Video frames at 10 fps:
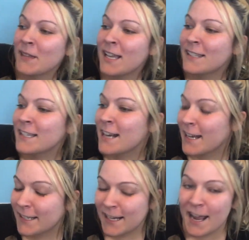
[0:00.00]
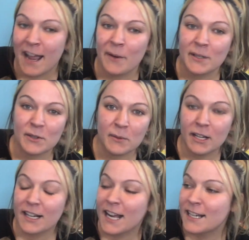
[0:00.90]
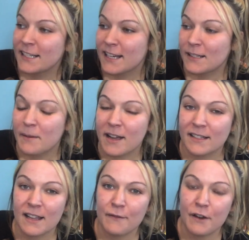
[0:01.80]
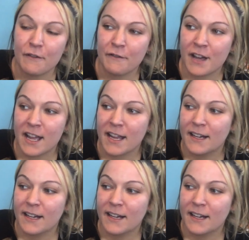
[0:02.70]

The next day, I went to work. I didn't take Suboxone. I felt fine.